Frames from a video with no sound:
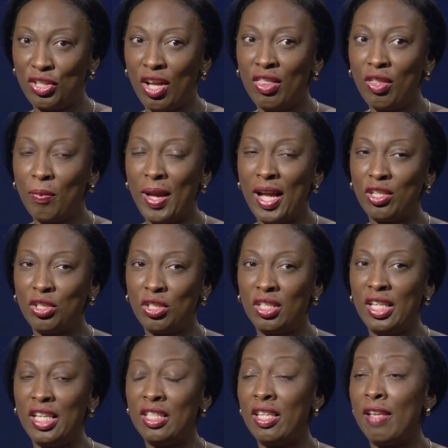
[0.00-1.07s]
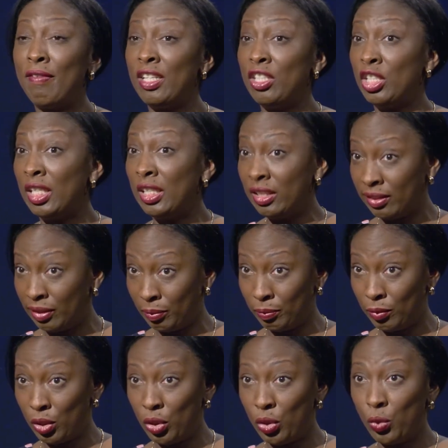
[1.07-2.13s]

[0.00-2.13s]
The other passion is evangelism,